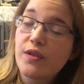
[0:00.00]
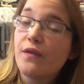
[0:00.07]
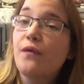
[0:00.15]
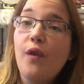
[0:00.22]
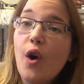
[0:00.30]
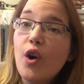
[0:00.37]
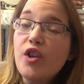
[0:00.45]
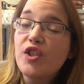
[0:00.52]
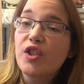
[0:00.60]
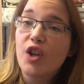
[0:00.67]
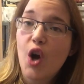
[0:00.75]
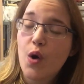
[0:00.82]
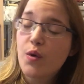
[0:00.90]
Force
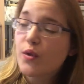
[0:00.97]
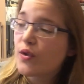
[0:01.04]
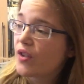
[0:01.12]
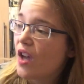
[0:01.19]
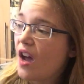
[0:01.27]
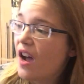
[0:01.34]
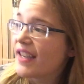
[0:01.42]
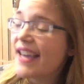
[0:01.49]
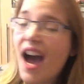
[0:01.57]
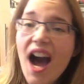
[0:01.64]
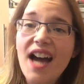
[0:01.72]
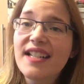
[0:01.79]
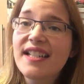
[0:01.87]
ghosts
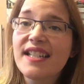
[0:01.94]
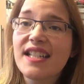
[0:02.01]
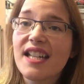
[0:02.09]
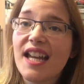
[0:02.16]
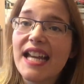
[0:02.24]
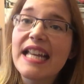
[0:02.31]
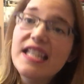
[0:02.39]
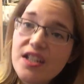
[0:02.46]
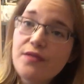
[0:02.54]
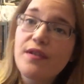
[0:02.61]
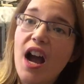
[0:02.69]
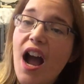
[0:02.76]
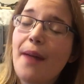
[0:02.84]
can
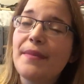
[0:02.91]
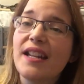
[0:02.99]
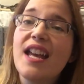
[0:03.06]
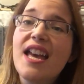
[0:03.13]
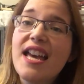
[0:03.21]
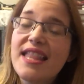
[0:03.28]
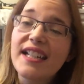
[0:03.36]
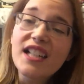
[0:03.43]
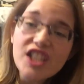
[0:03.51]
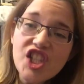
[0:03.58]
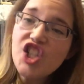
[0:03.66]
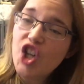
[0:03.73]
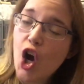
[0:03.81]
interact. I mean, they
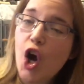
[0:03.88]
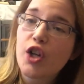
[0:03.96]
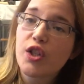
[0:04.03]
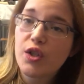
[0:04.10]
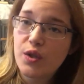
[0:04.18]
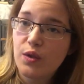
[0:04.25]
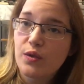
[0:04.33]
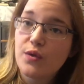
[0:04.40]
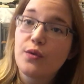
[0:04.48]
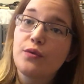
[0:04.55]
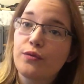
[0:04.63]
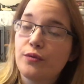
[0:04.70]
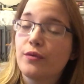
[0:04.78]
can't talk to
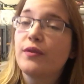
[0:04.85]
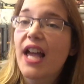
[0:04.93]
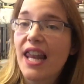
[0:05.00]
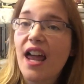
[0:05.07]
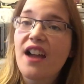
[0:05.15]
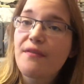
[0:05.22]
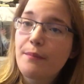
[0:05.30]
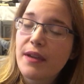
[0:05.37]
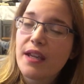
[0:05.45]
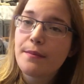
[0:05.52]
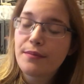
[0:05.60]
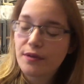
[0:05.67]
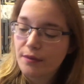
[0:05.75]
real life
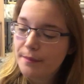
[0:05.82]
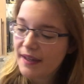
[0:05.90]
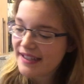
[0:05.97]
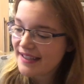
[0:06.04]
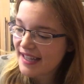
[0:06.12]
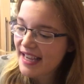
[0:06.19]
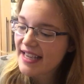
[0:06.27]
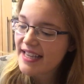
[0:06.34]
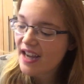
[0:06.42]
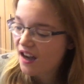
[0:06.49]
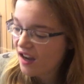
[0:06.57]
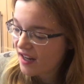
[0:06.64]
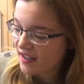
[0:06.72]
people, but they
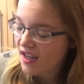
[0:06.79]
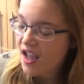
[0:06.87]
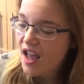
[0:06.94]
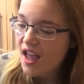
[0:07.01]
can